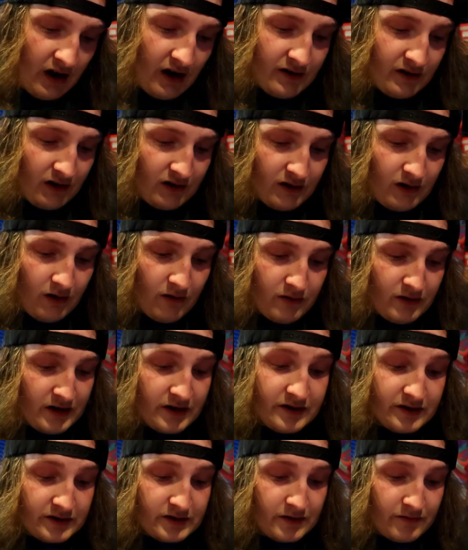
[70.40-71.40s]
although
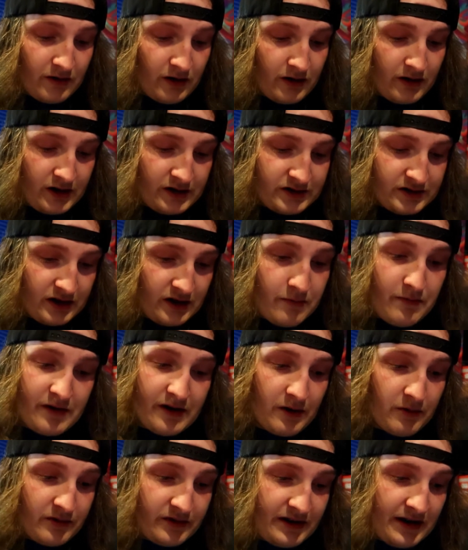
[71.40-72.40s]
this is a very nice item,
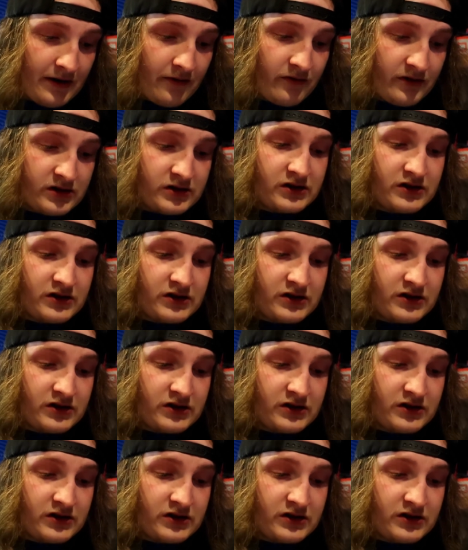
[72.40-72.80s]
I would definitely